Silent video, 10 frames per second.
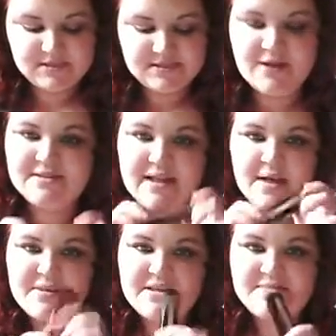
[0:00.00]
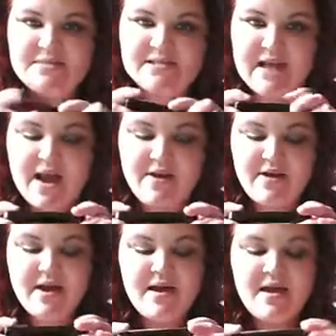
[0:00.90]
So I'll start with this
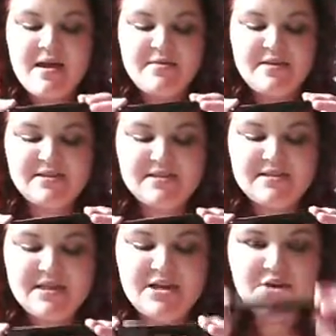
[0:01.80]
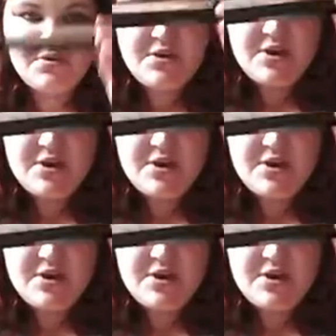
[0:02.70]
mascara. This is the new